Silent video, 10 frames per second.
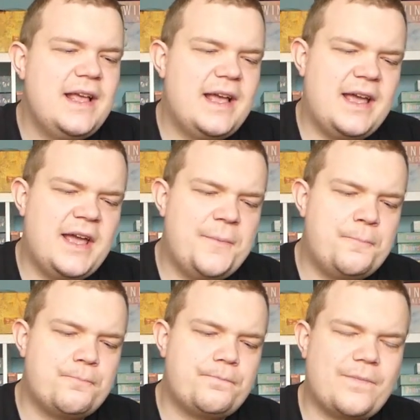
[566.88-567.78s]

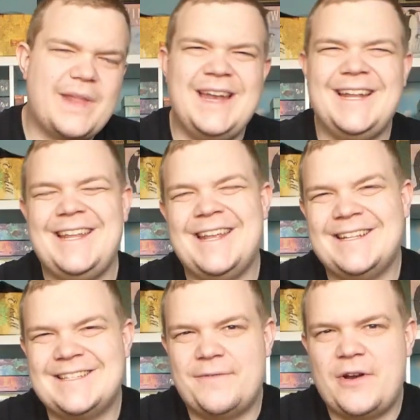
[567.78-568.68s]
And in the end,
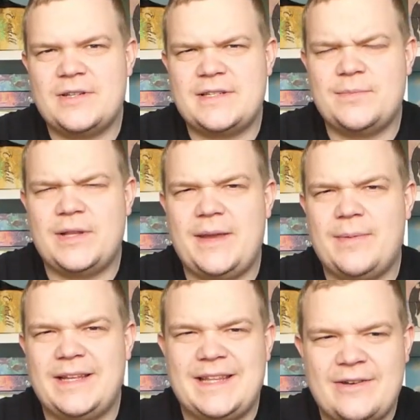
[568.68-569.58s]
it's a very simple game.
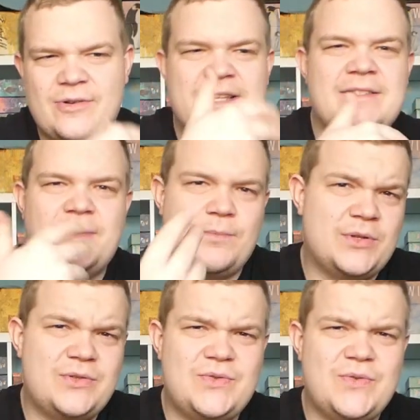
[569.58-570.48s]
Like, there is not
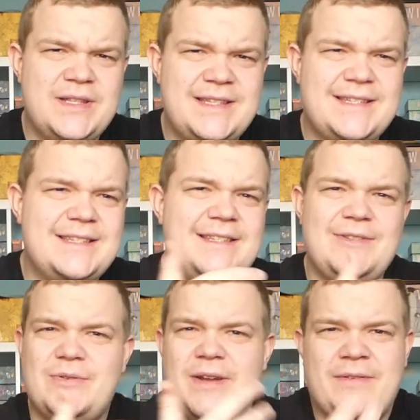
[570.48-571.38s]
much to it.
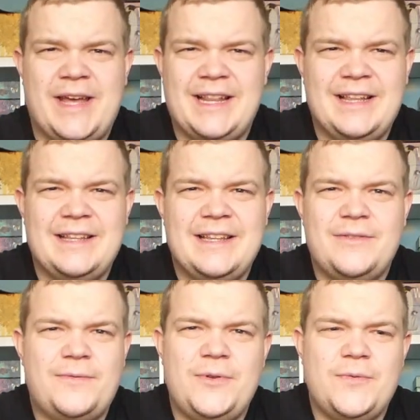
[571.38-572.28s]
You could have added a little
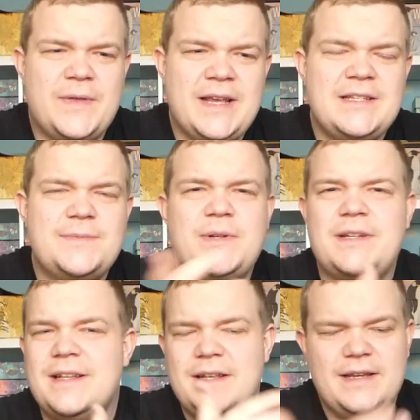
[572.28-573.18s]
few things,
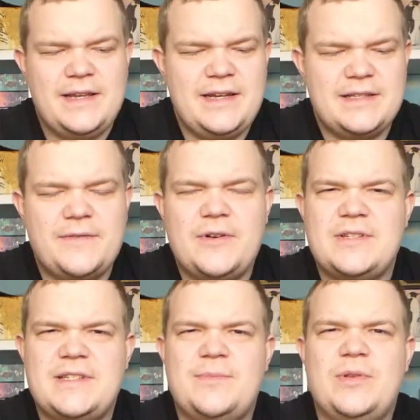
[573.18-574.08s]
but it is a very
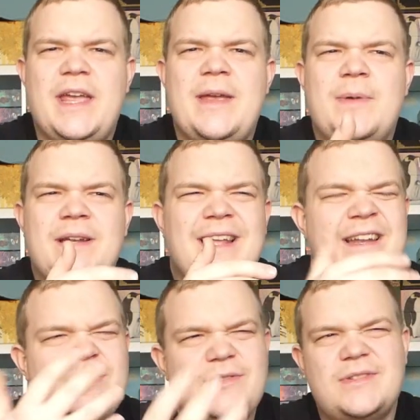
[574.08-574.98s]
simple game. And
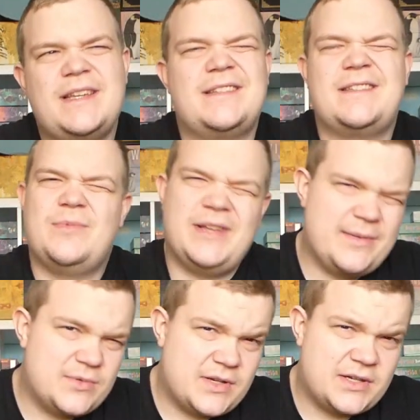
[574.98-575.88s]
I'm not to say that simple
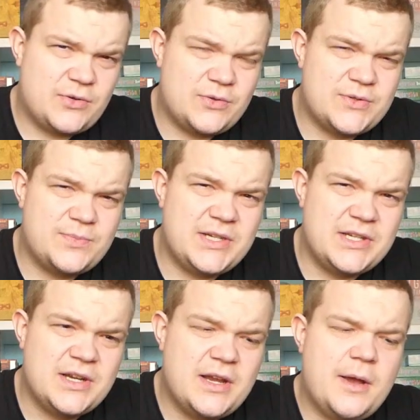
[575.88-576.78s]
games are going to
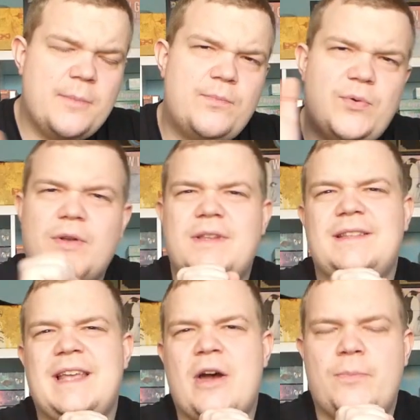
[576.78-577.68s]
be
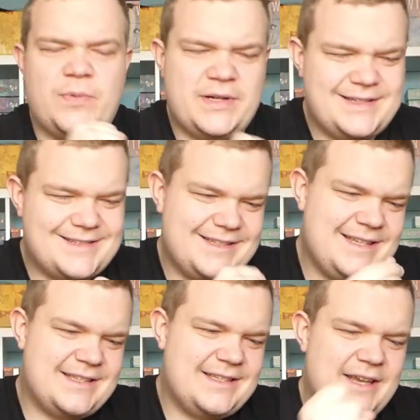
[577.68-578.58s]
brought down, but
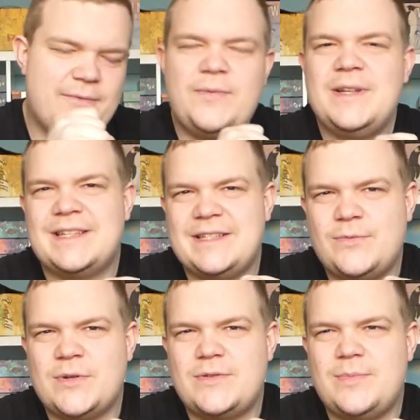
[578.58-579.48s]
it feels like it
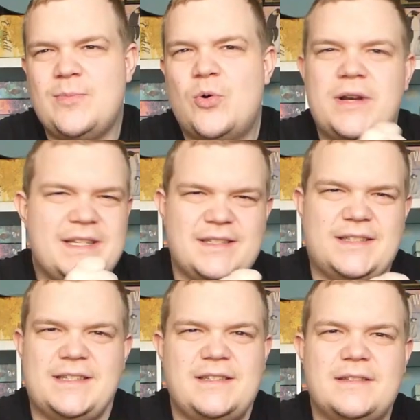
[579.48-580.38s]
wants to be more. It
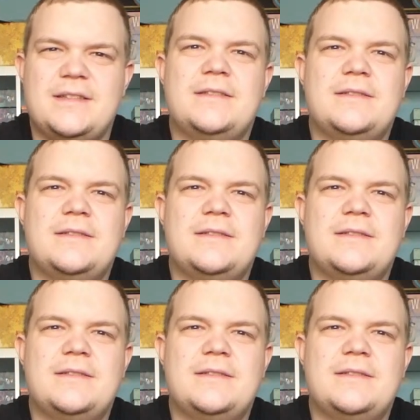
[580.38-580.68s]
just isn't.